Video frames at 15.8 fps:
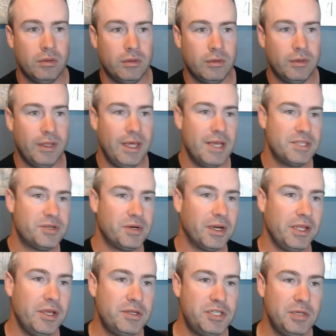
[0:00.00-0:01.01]
Answering a
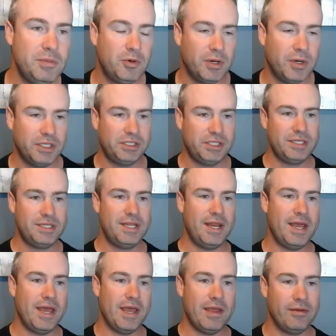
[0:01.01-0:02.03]
YouTube question
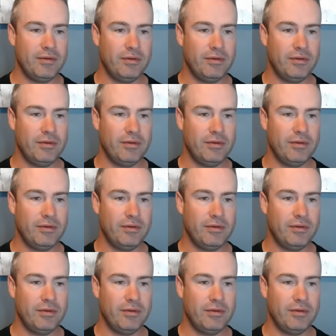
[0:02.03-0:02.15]
today.